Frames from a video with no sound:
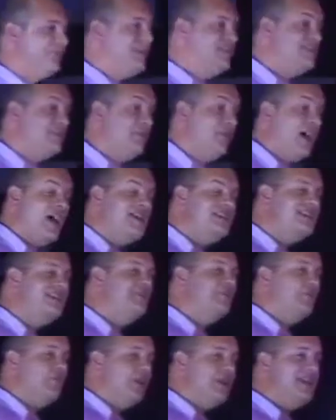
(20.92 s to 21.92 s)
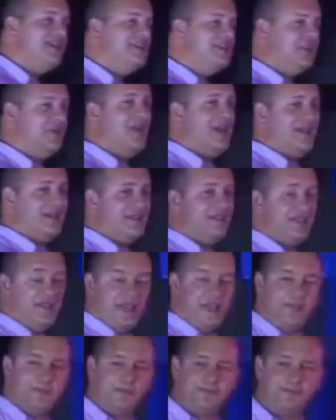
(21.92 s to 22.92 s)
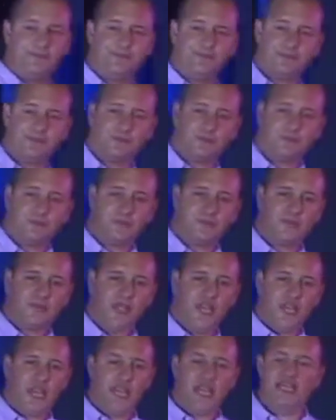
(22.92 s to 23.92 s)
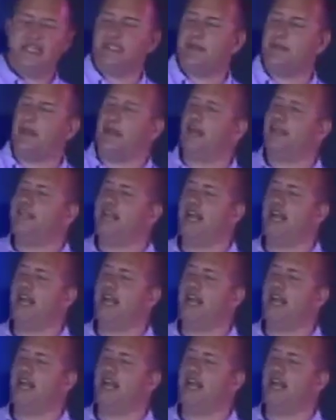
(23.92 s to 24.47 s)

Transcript: He said, well, I didn't really do anything. He said, but I'll